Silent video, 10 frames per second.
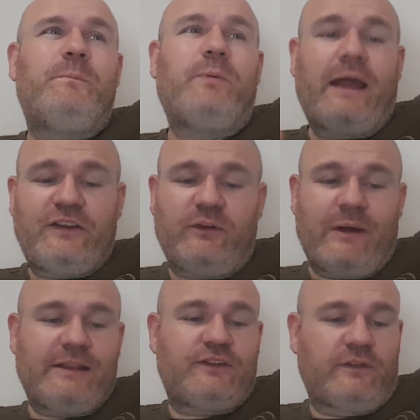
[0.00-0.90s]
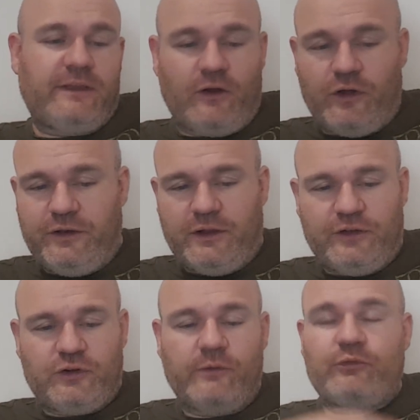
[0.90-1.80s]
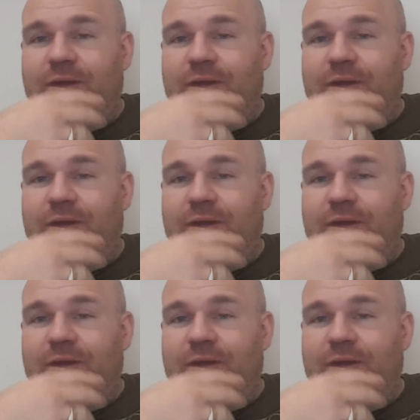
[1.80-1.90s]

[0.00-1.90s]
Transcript: but I actually read something on uh, Jehovah's